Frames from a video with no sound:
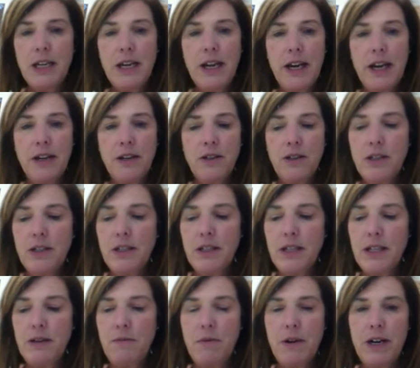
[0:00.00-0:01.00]

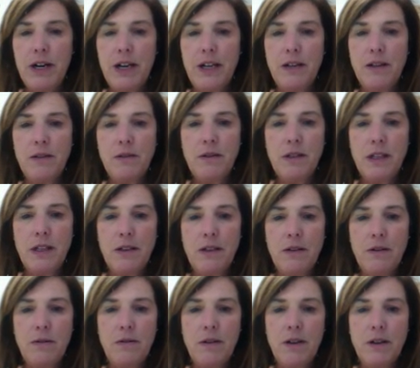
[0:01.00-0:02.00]
actually, when I use the
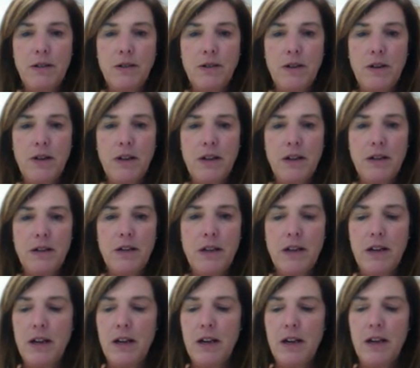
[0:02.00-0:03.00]
codon chart,
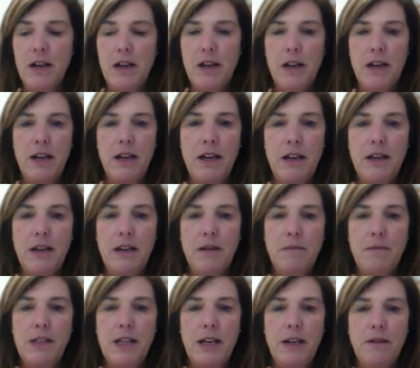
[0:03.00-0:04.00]
it
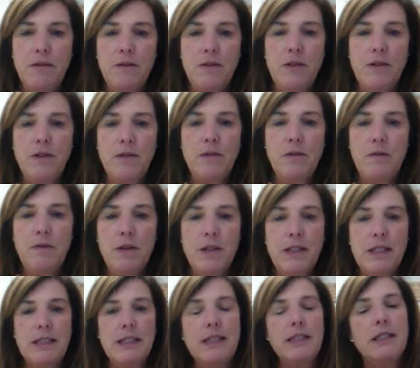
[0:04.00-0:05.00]
comes out to
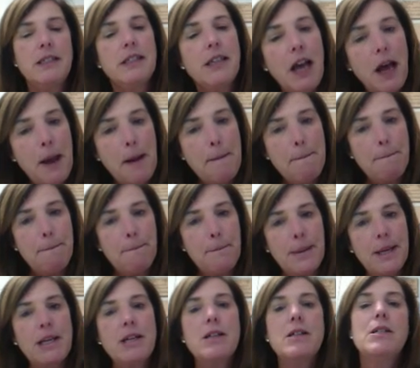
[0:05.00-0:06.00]
stop.
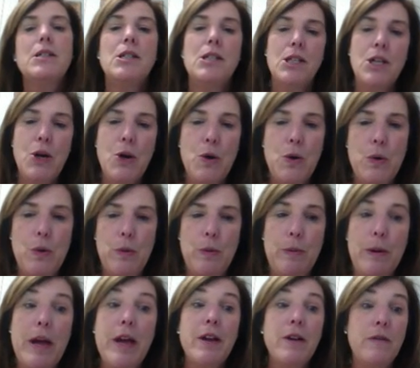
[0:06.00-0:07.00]
So
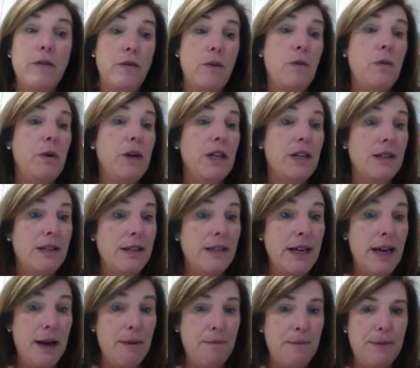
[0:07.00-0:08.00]
we
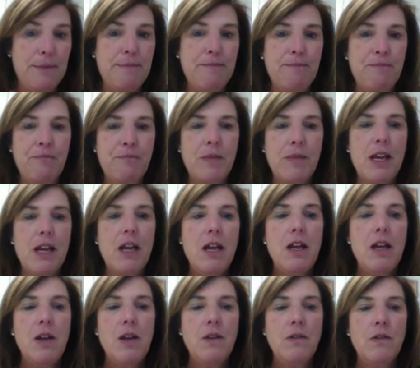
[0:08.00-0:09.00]
stop.
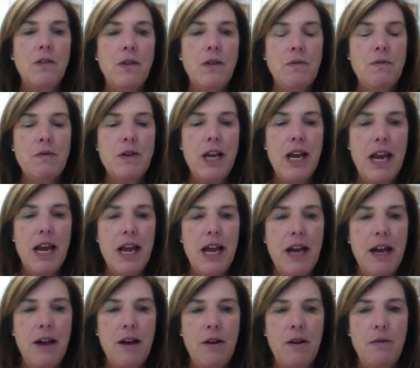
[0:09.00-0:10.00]
So
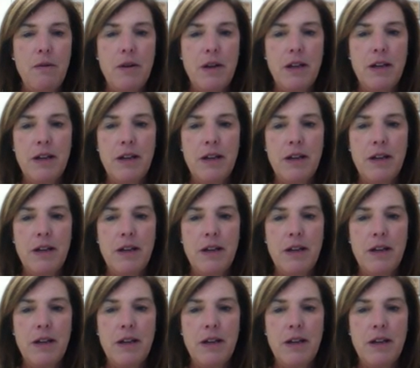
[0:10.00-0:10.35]
now